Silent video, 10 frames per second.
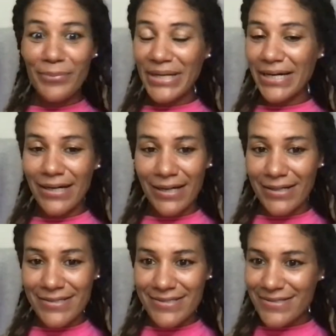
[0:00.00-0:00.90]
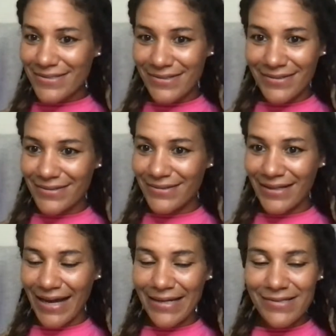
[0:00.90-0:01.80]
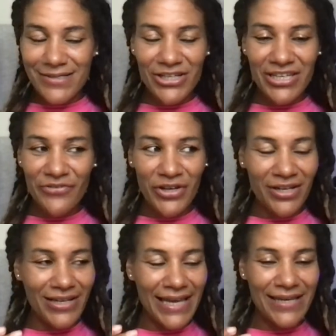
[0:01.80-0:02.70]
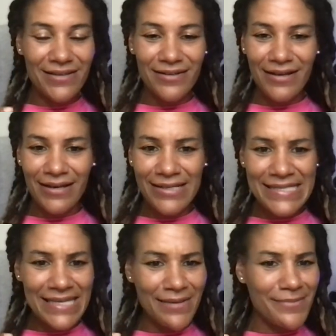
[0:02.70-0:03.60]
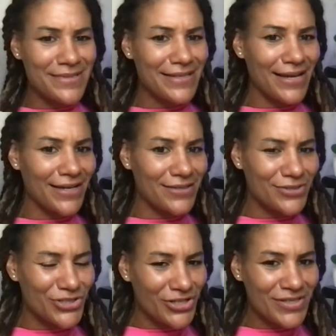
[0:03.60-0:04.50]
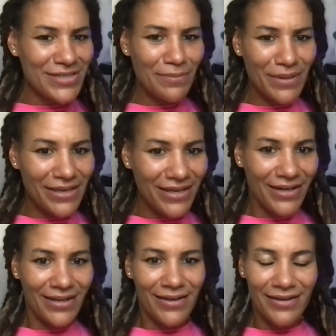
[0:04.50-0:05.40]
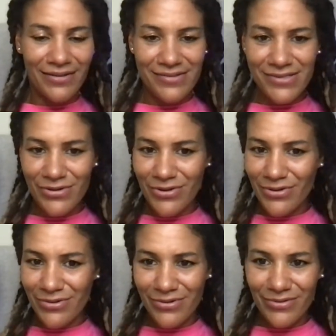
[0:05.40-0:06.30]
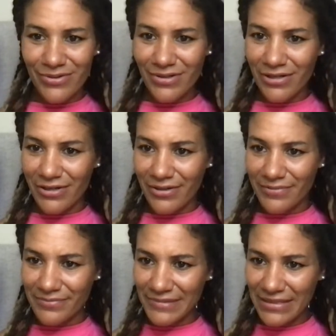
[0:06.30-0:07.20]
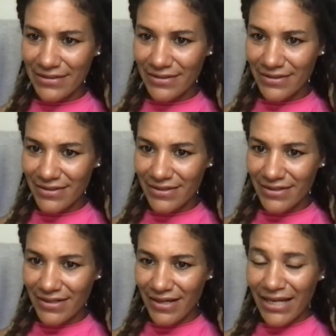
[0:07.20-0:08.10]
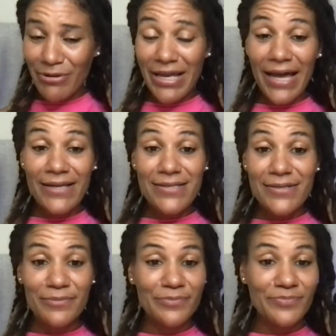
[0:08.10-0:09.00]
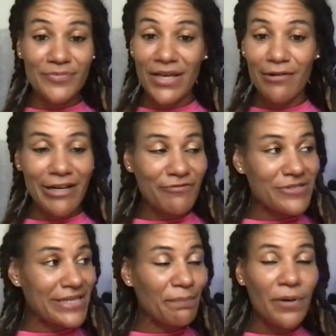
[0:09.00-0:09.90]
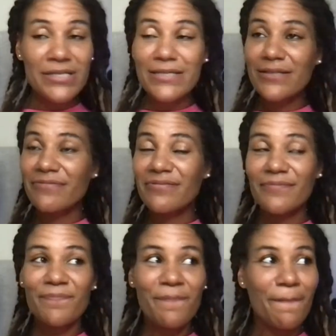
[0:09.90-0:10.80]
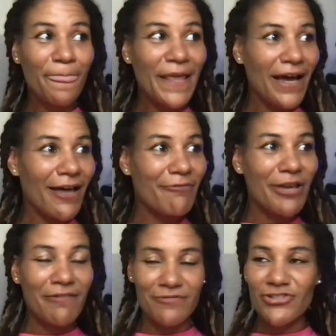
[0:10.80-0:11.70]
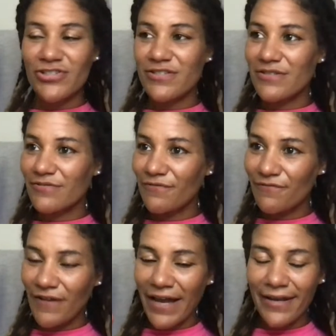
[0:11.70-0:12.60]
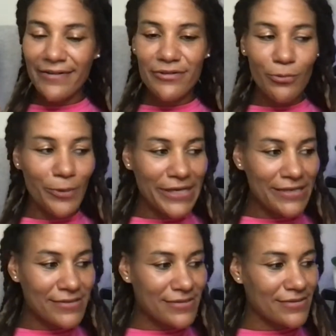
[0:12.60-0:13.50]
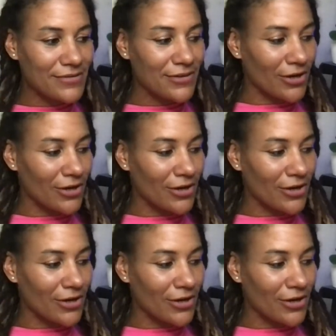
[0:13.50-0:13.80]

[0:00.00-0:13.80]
because, and it's not even like, it seems like just the beginning. So, uh, anyway, guys, we have to stay positive and we have to just find ways